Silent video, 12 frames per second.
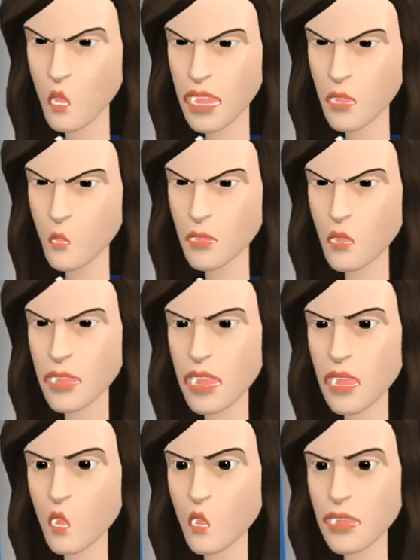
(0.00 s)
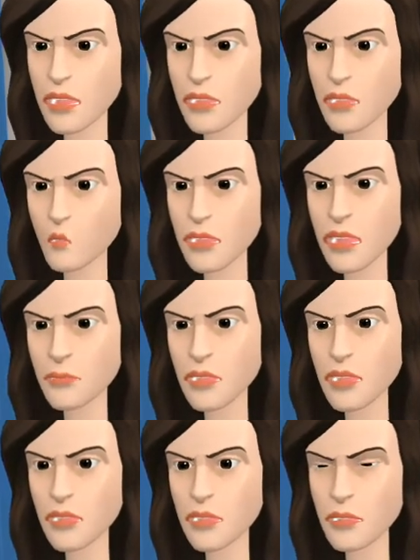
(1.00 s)
was so distraught that Rosie
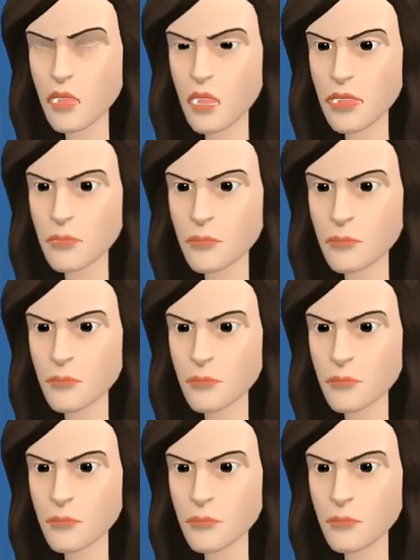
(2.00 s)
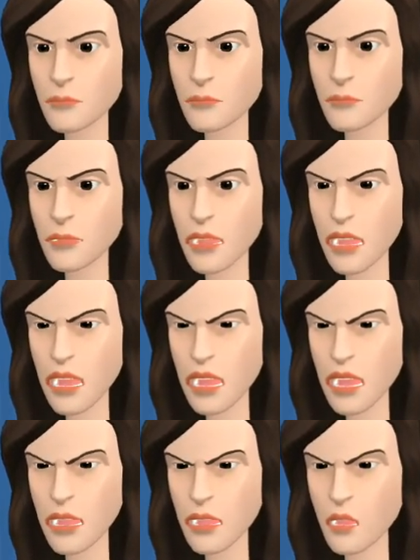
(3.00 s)
abandoned her. She
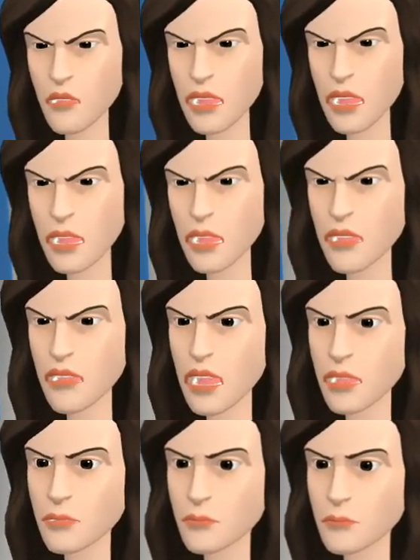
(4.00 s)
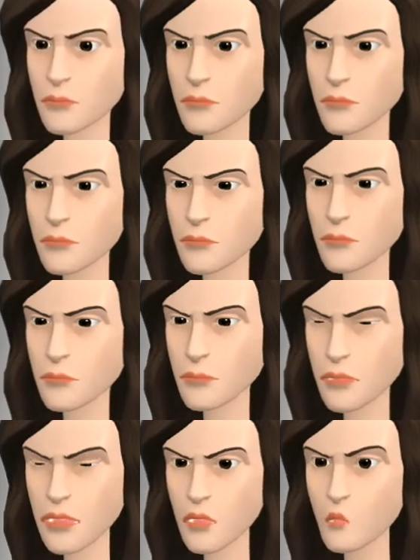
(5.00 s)
didn't deserve any of it.
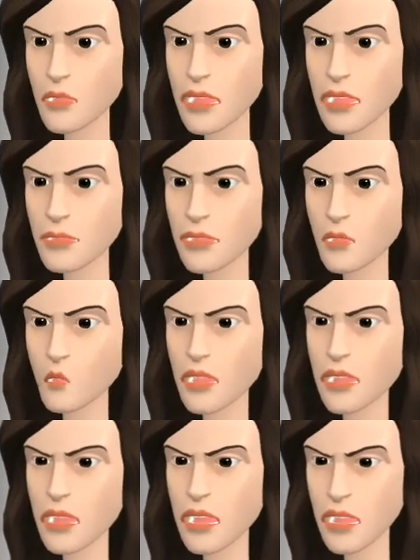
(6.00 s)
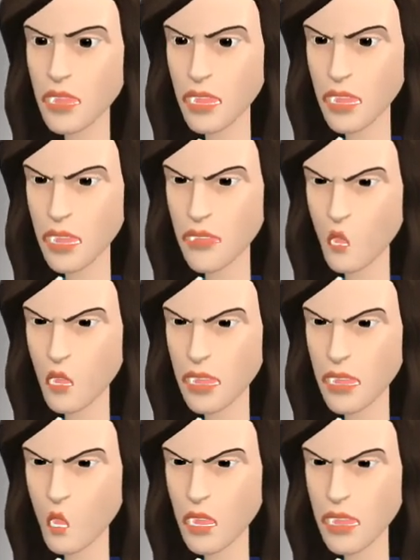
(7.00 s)
Rosie has no consideration for
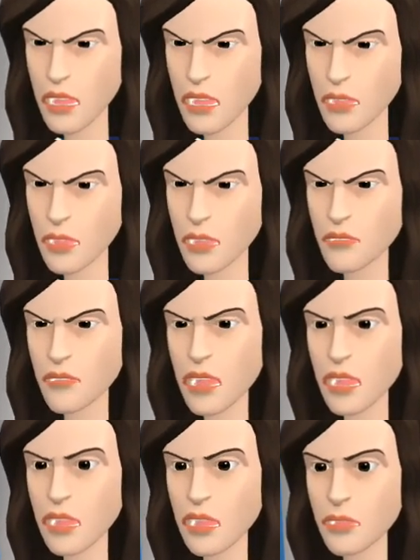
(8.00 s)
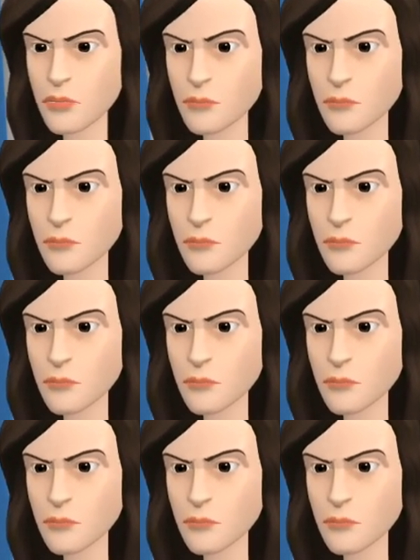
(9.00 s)
anyone else's feelings.